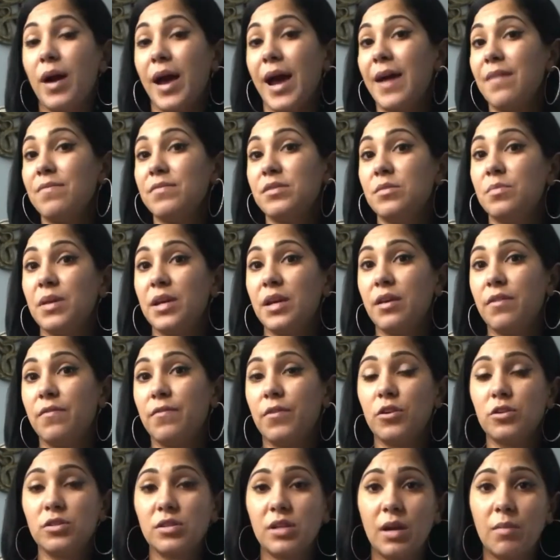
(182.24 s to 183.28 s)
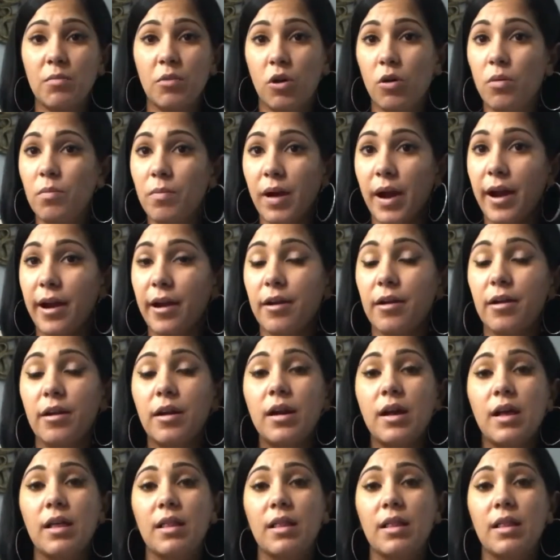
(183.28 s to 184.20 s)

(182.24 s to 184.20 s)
have to be a first-time home buyer.